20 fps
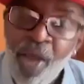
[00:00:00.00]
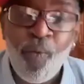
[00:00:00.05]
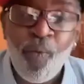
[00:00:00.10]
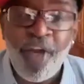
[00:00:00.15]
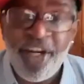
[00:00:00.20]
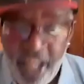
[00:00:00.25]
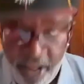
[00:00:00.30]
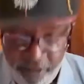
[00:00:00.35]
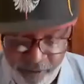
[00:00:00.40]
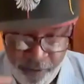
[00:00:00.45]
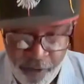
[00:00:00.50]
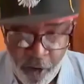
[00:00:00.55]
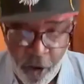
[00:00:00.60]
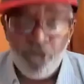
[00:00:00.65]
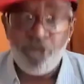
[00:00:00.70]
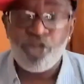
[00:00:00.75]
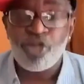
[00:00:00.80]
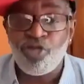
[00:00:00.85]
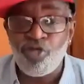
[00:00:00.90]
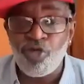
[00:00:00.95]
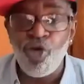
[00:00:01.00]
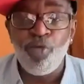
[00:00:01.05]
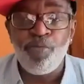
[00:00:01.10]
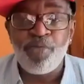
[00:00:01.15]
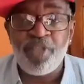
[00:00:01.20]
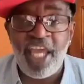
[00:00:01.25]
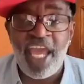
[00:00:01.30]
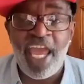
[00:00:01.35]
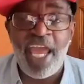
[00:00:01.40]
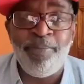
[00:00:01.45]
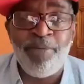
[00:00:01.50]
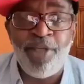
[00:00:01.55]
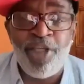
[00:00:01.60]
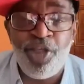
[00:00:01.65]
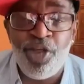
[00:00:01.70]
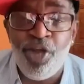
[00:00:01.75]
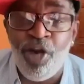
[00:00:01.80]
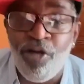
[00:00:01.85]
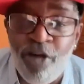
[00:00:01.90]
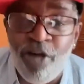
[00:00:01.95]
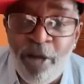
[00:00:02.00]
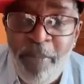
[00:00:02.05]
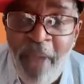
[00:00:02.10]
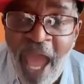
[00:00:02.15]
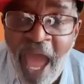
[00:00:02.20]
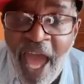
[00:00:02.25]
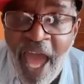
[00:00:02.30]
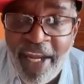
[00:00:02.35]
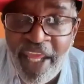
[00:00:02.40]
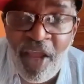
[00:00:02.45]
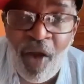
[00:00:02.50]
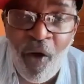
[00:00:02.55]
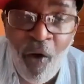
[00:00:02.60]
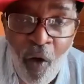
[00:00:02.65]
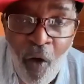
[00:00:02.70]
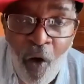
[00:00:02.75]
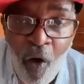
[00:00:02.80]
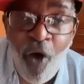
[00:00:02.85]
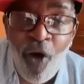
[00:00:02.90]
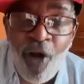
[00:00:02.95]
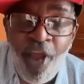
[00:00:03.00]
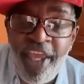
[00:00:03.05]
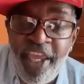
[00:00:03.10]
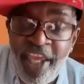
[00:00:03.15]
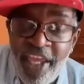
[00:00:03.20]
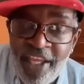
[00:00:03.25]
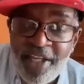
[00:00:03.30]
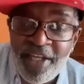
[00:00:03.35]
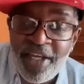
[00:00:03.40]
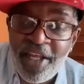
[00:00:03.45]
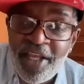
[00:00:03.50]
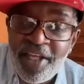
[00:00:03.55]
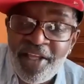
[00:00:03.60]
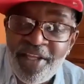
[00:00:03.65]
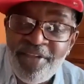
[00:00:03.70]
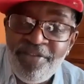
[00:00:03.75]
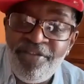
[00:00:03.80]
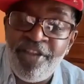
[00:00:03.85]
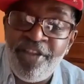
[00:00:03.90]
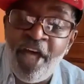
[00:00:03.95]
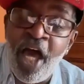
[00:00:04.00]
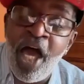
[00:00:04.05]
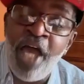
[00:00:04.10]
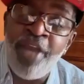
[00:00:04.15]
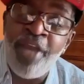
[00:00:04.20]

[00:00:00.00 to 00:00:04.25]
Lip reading: when their first groups came to Europe, how they all hit the